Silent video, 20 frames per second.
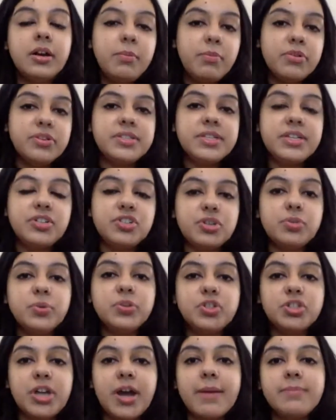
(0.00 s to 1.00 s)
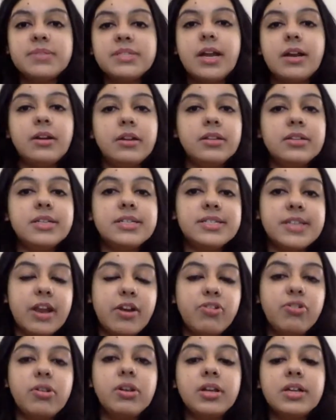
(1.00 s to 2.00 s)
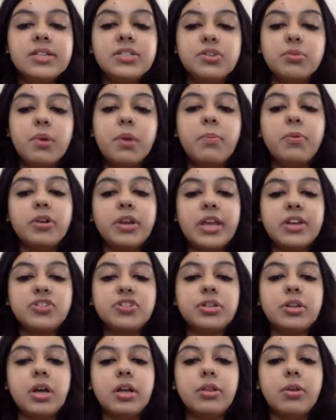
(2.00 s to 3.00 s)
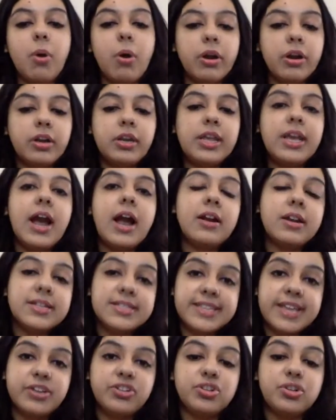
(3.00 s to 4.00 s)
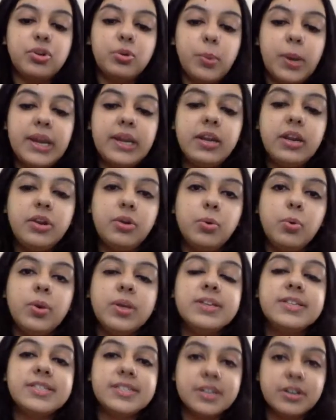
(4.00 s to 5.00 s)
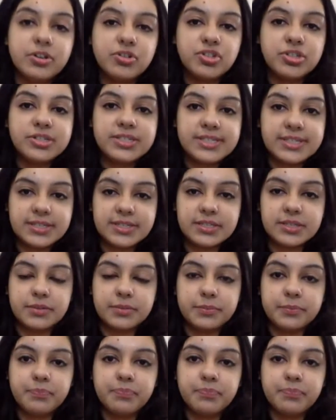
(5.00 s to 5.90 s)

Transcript: procedure which comes under the Central Consumer Protection Authority under Section 22 is search and seizure.